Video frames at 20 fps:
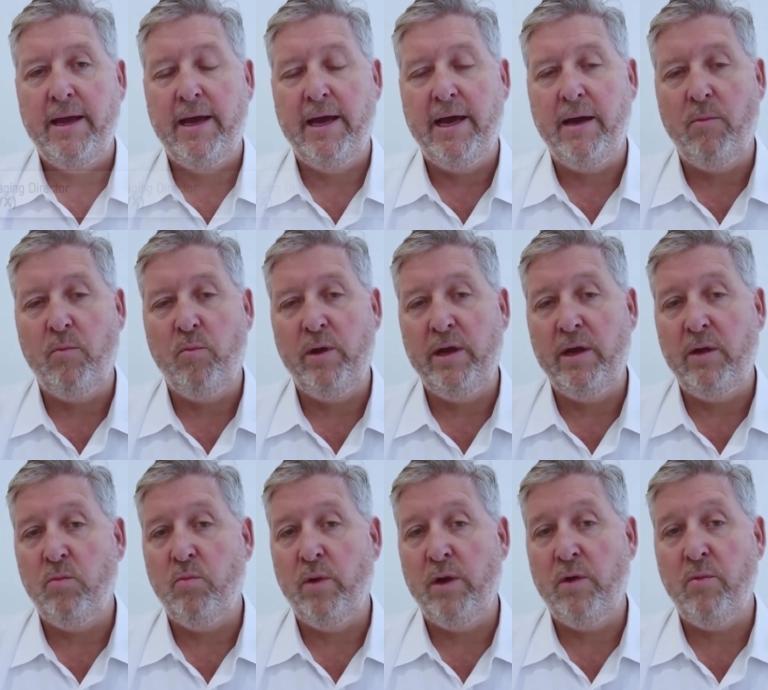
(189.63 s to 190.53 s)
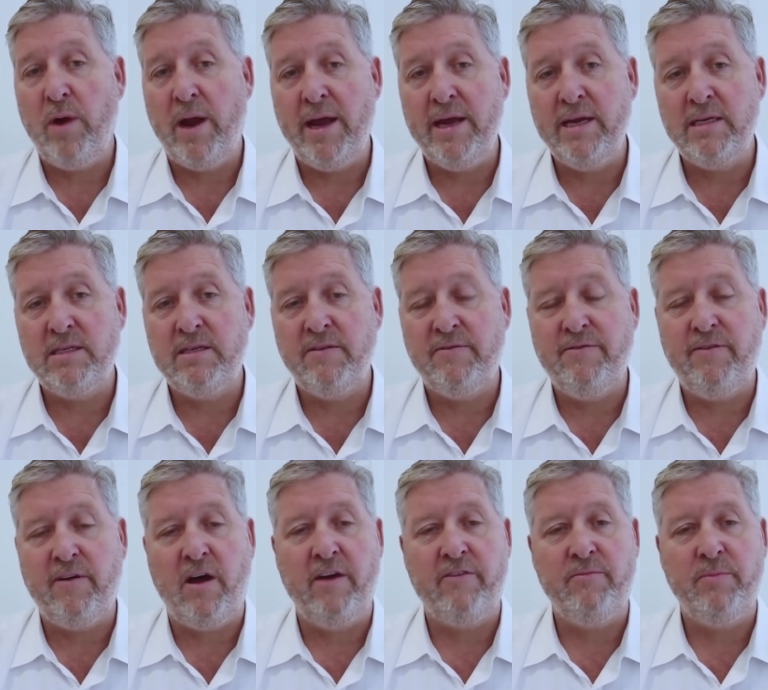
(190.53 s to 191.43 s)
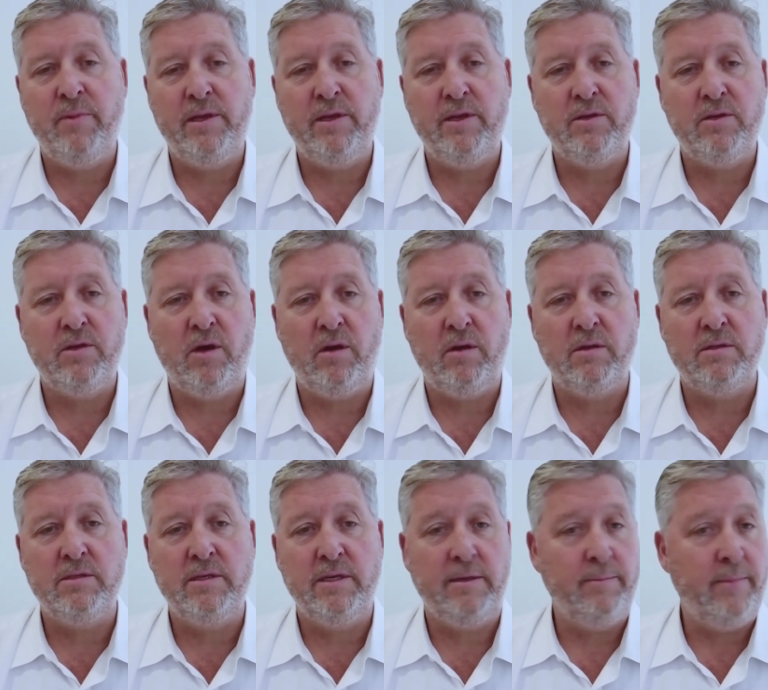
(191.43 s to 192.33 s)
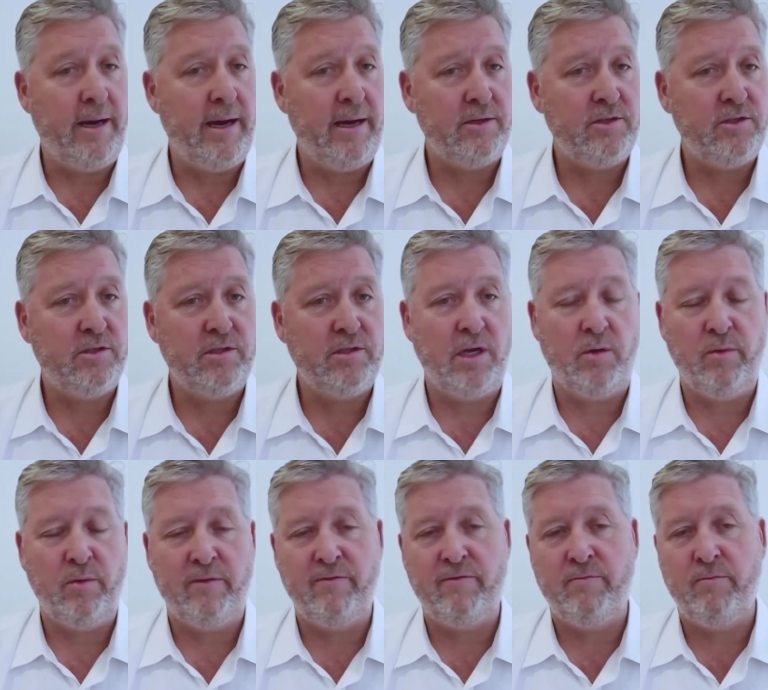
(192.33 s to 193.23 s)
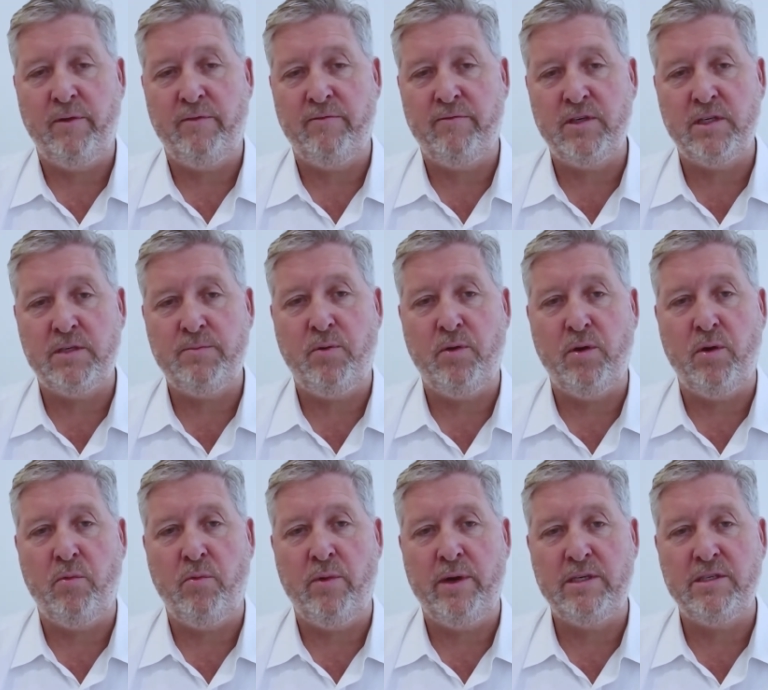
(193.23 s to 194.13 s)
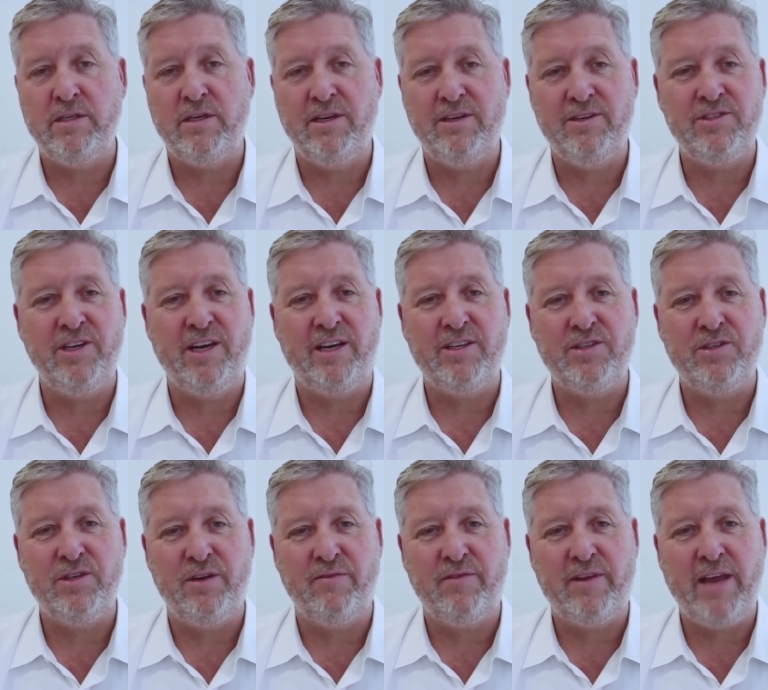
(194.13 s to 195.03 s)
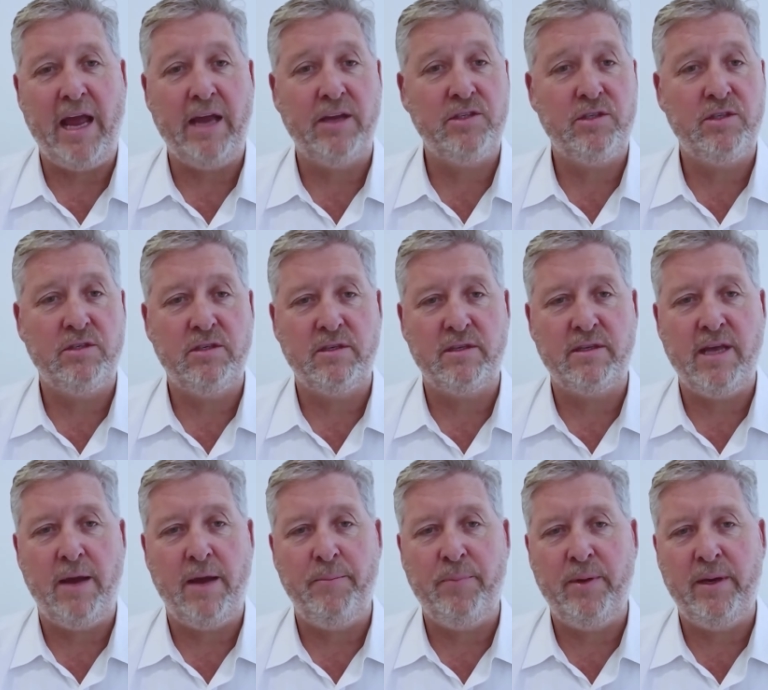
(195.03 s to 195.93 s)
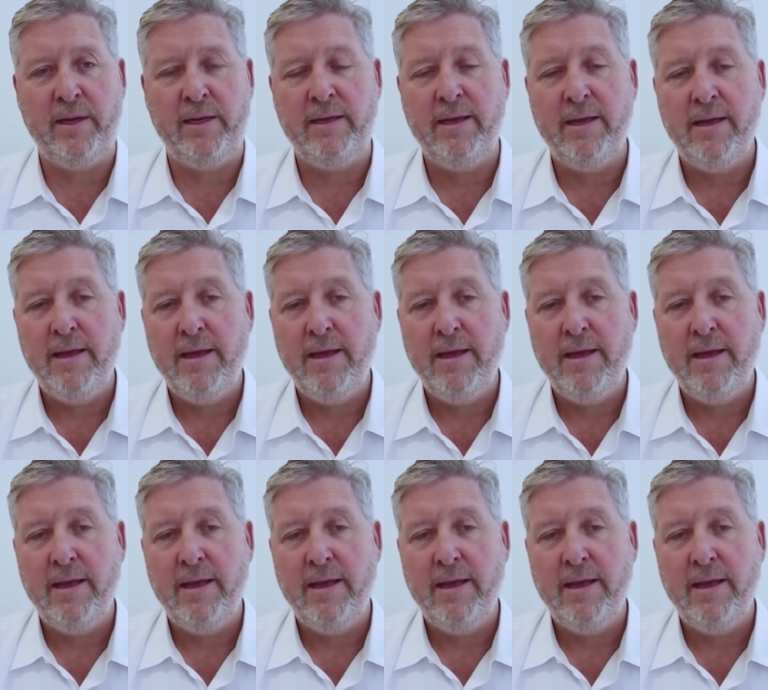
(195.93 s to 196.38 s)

Um, we, we raised $5 million in March, so we've, we've just put a recent injection of cash into the company.